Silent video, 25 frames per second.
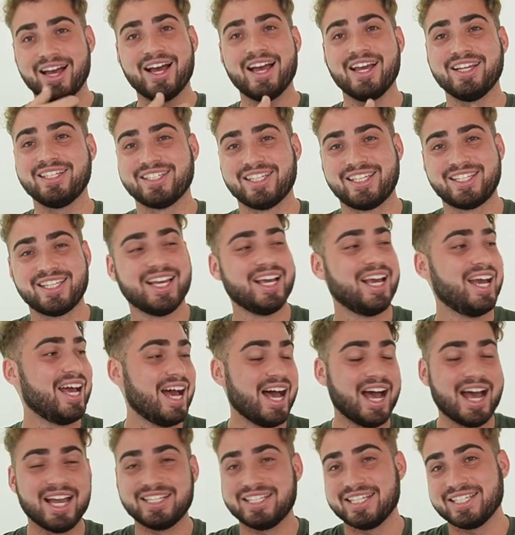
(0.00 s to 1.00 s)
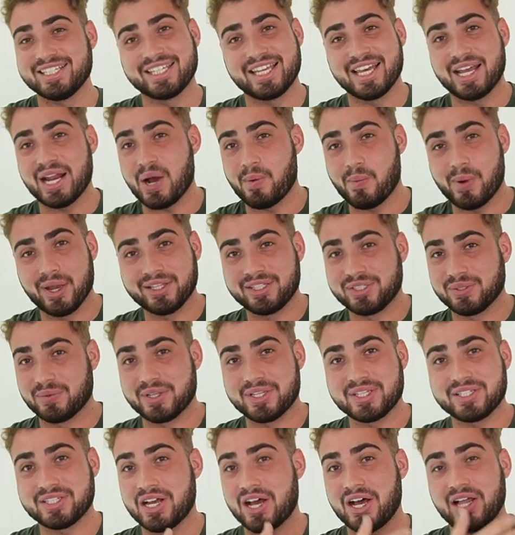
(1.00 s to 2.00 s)
I just, I just cannot wait to
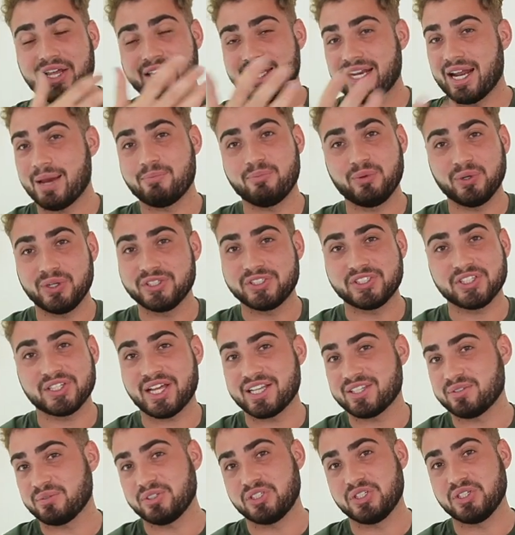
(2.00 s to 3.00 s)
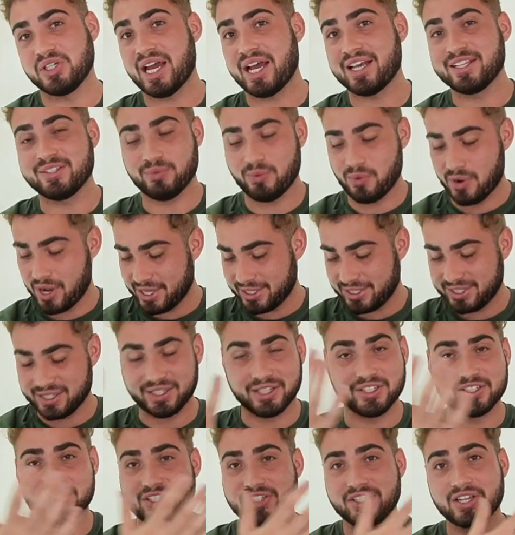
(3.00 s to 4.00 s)
install it, and I'm pretty sure that's what you guys want. So
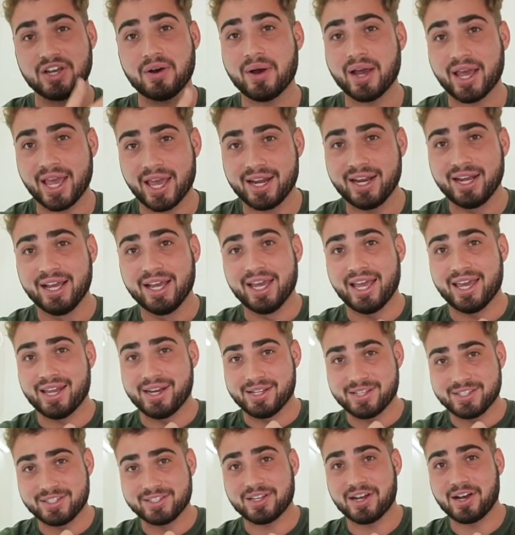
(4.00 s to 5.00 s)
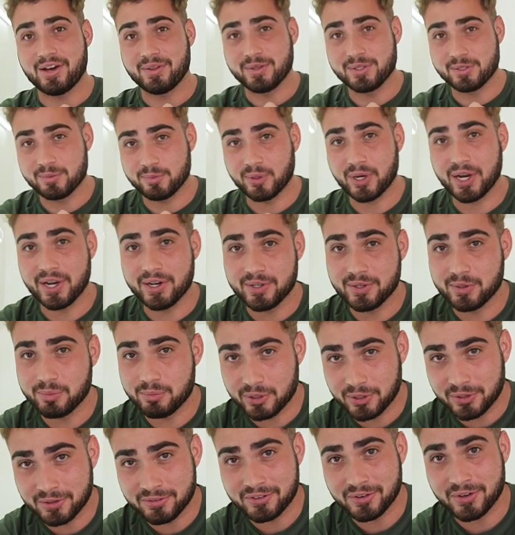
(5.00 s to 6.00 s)
let's just go ahead and install this brand new,
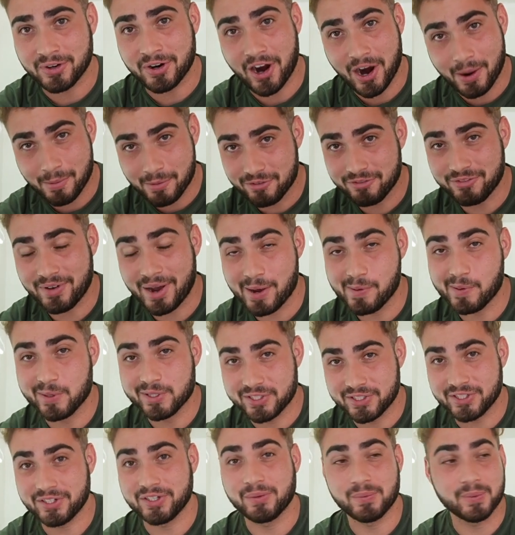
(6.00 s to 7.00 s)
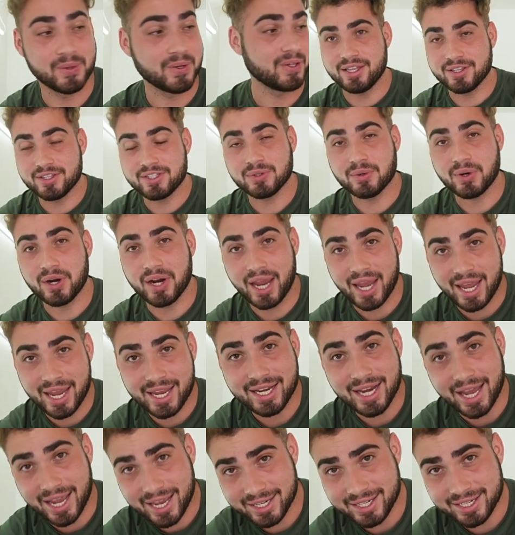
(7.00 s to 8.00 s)
beautiful carbon fiber steering wheel into our A
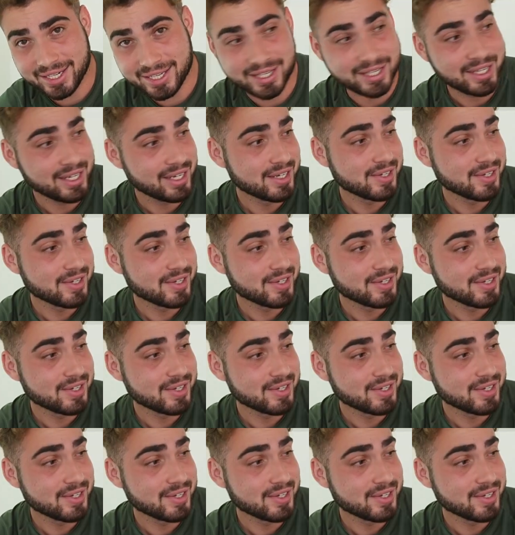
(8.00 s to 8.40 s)
ninety